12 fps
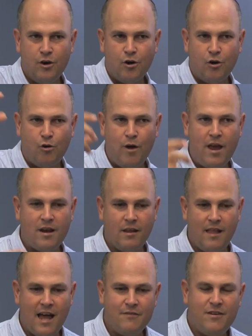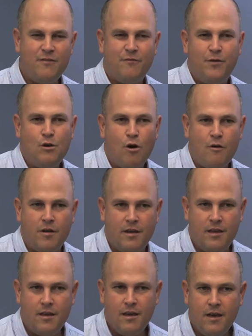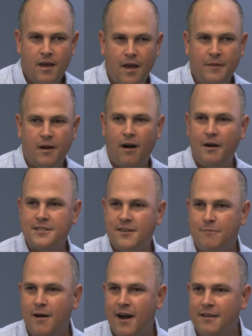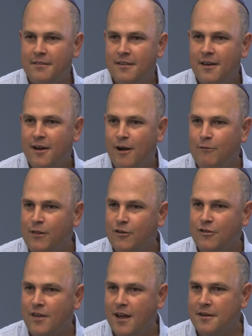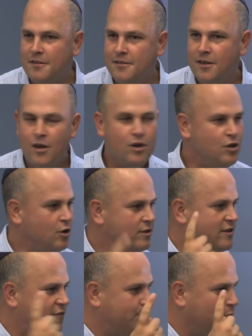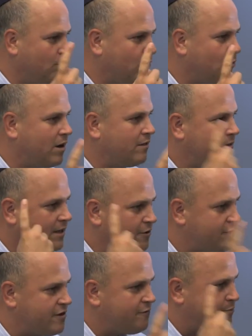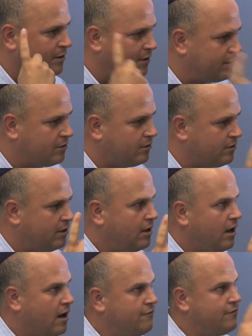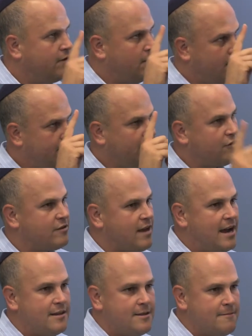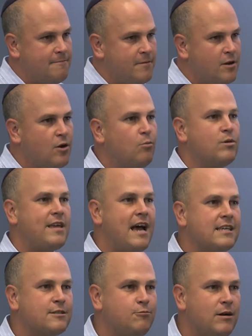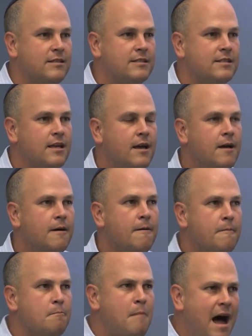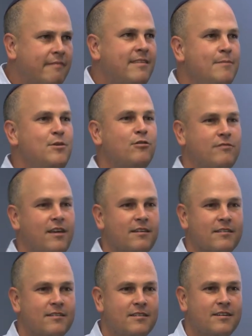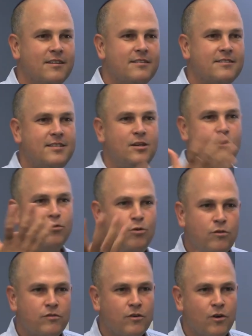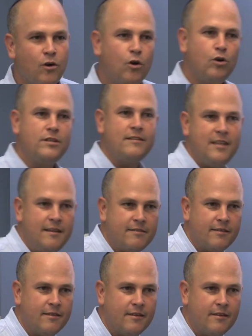created a lot of inferiority in the hearts of minds of religious Zionists. Josef Burg, one of the leaders of political, of religious Zionism, was asked once, Matem yoter, Zionut o datit?